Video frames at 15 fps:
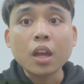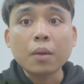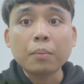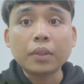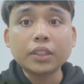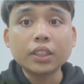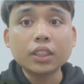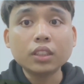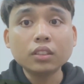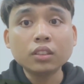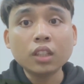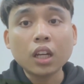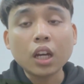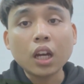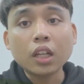
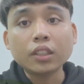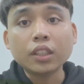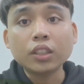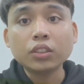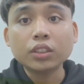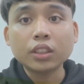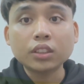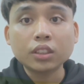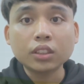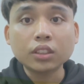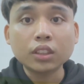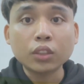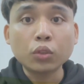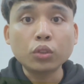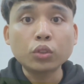Mexican
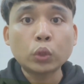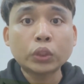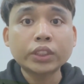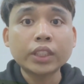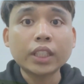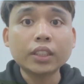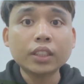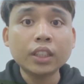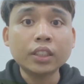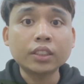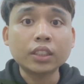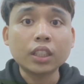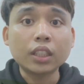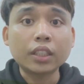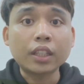negotiators don't use tactics
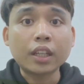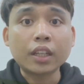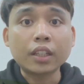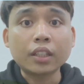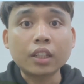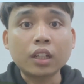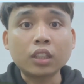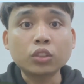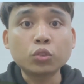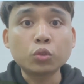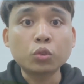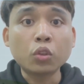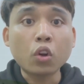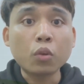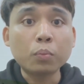that are
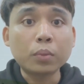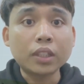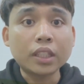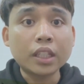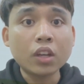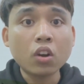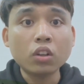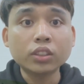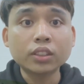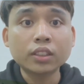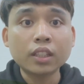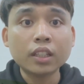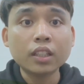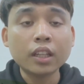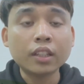too openly
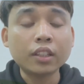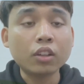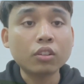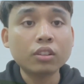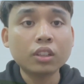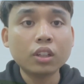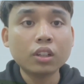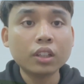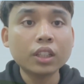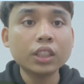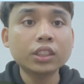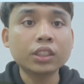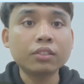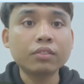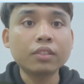hostile and
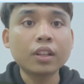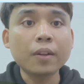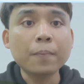aggressive.